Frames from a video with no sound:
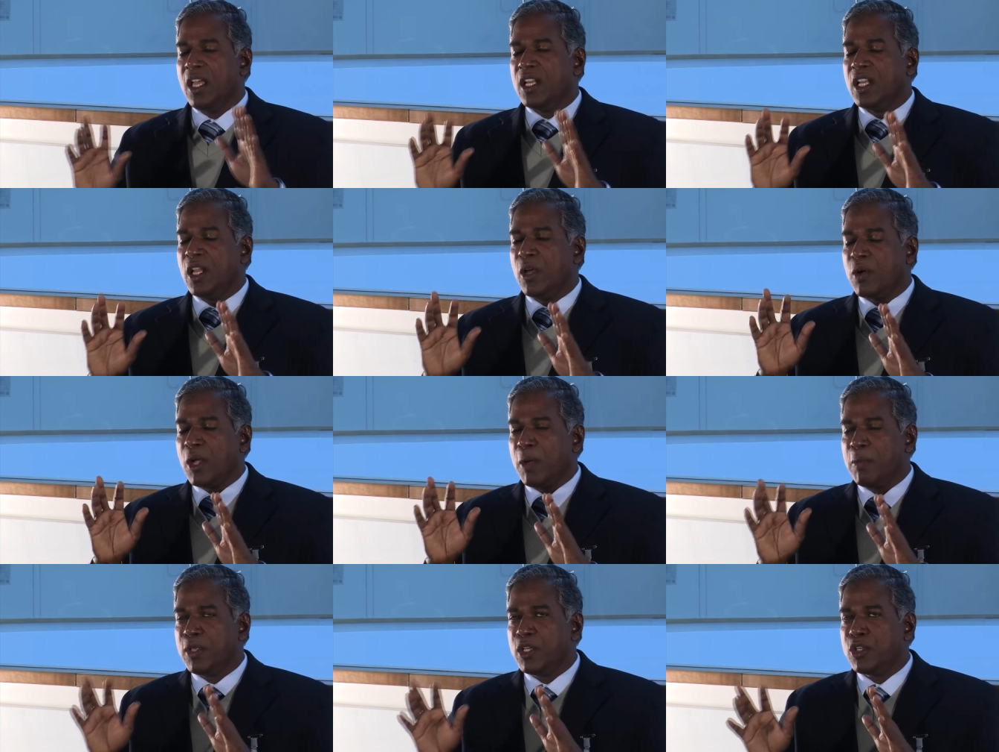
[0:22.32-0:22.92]
Now
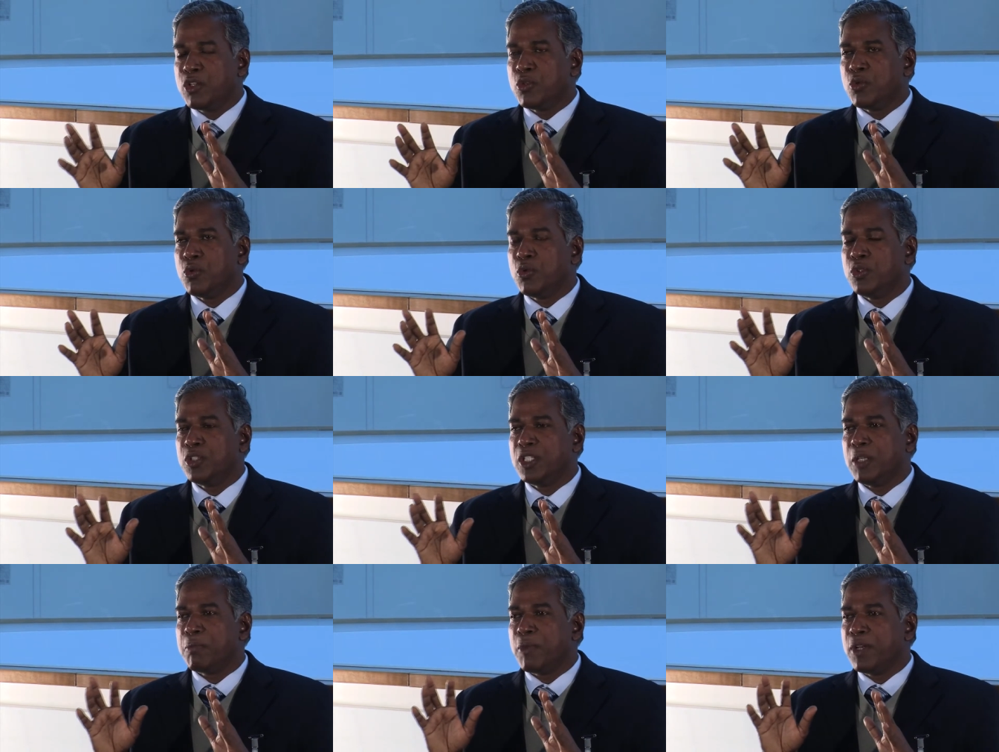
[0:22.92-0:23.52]
coming
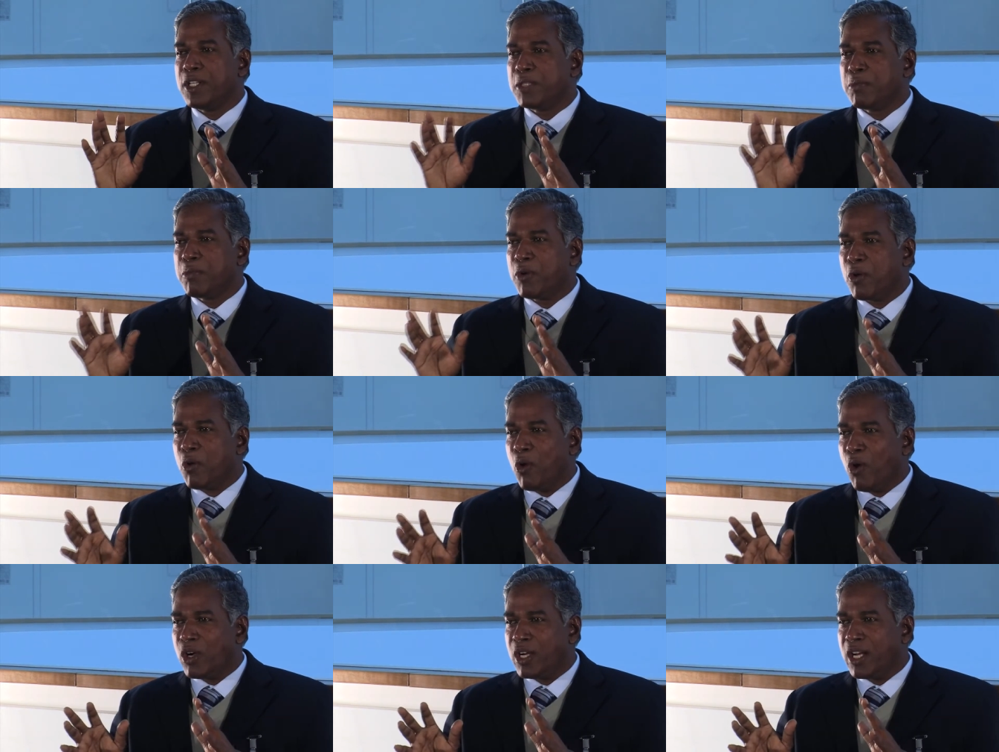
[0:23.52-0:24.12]
to the principle
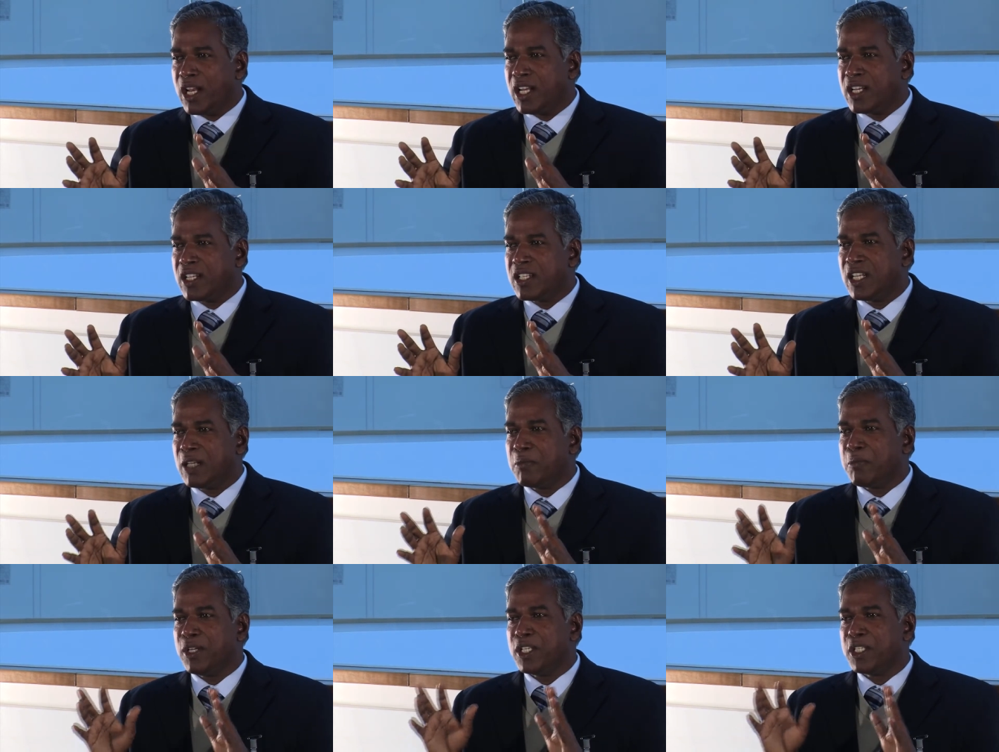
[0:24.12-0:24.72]
of
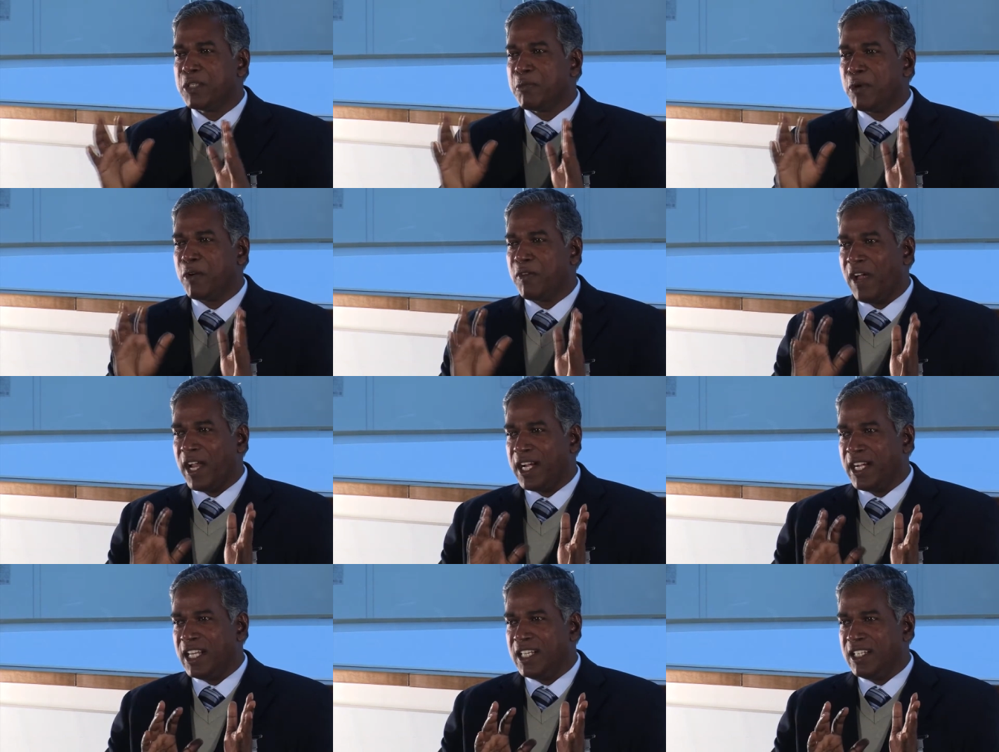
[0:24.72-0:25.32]
contradiction, principle of
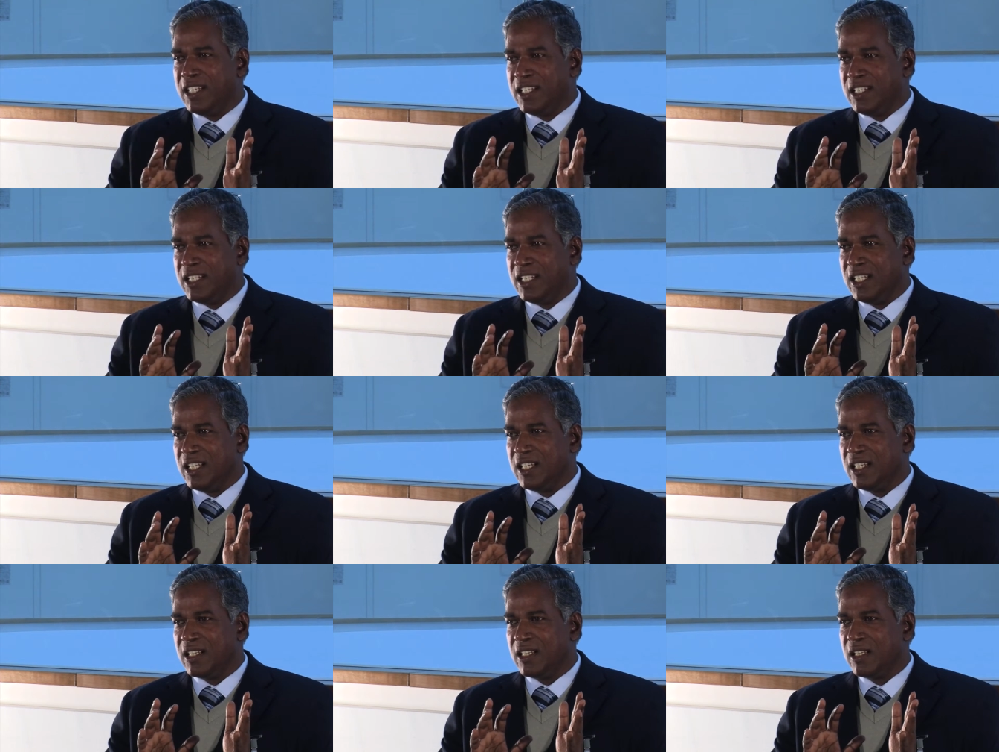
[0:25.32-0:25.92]
identity.
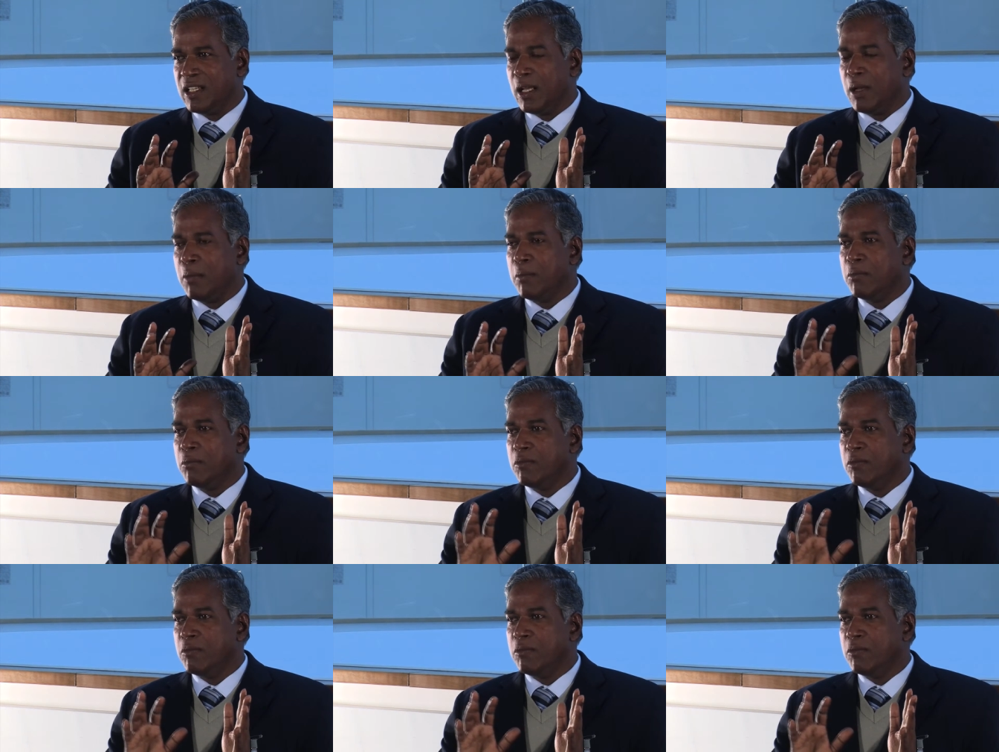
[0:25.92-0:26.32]
Yeah.